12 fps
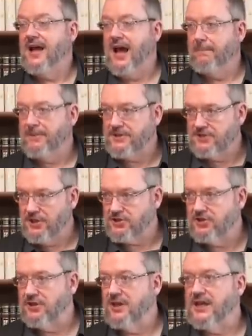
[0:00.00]

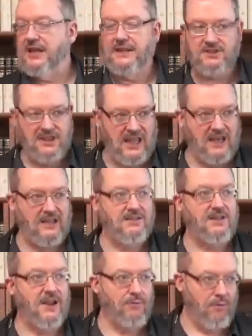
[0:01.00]
opposition against
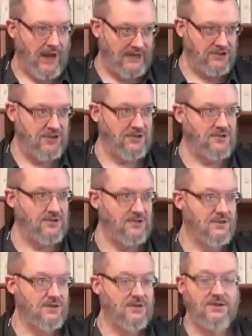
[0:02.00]
anything
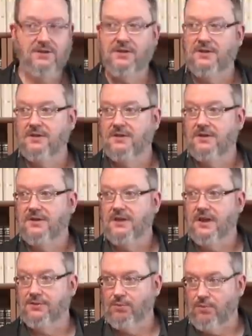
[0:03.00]
righteous
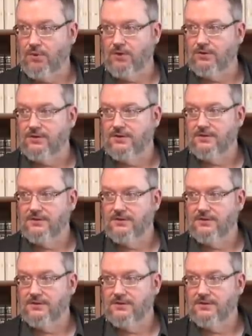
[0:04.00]
in the world.